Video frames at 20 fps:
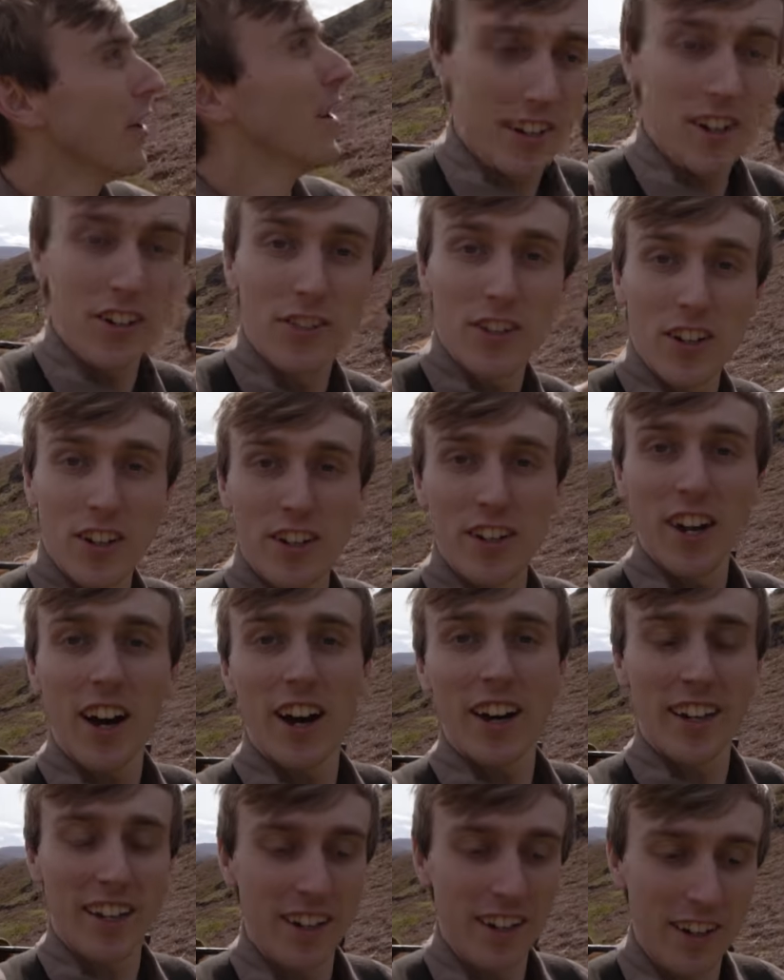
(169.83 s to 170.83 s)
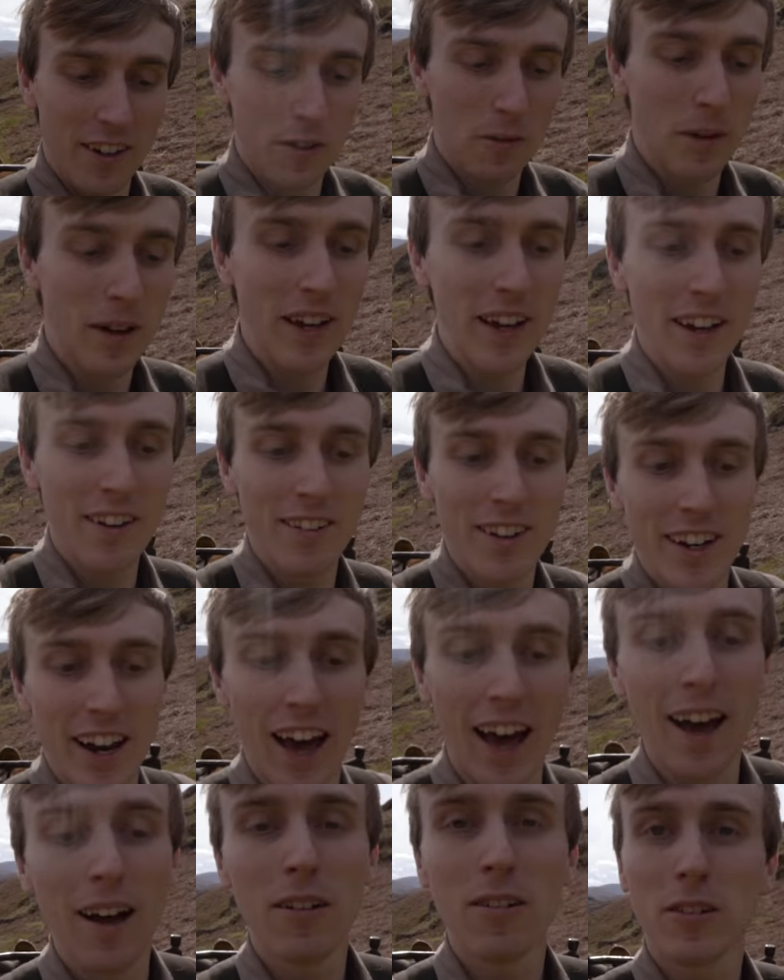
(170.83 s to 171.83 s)
Even at night, we're hearing
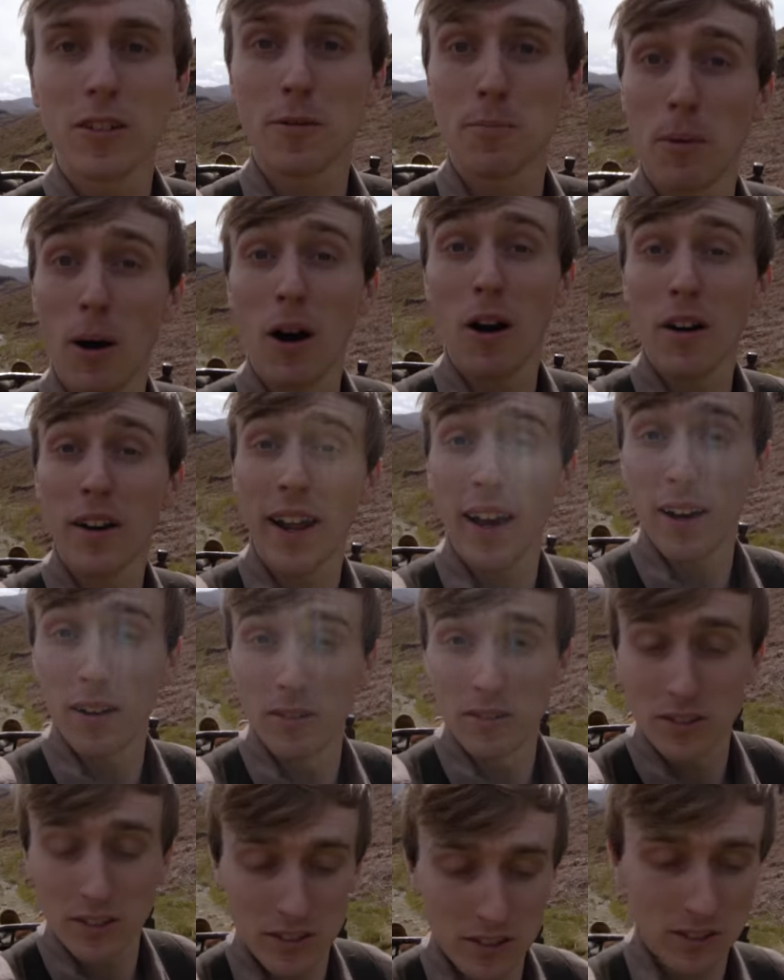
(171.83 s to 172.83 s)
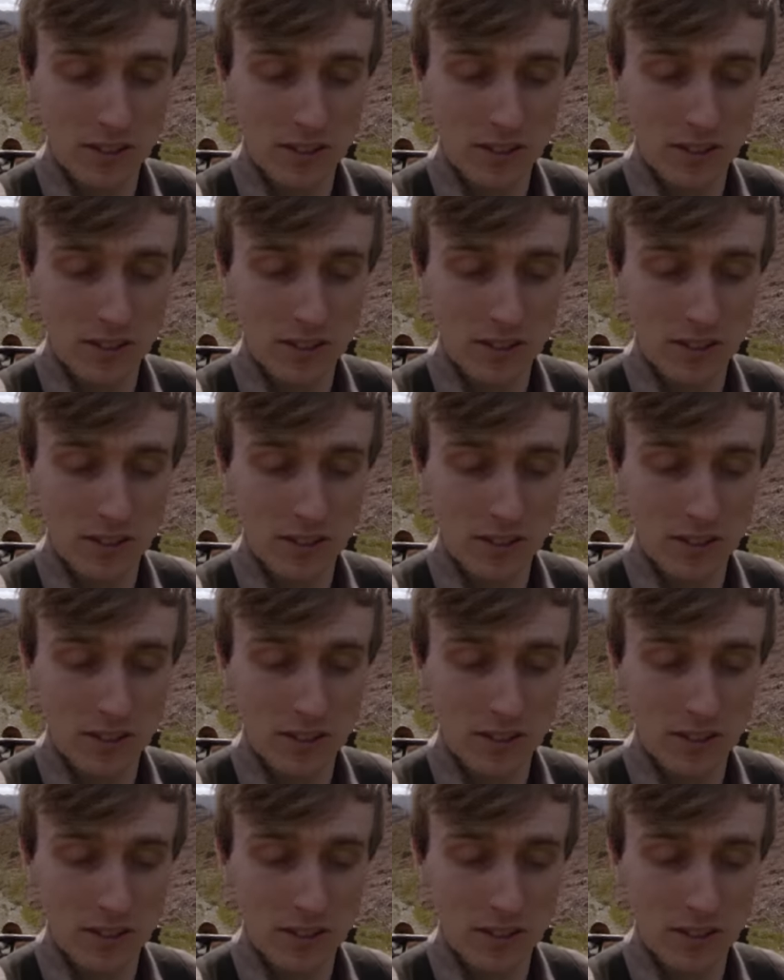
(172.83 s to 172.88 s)
owls, barn owls.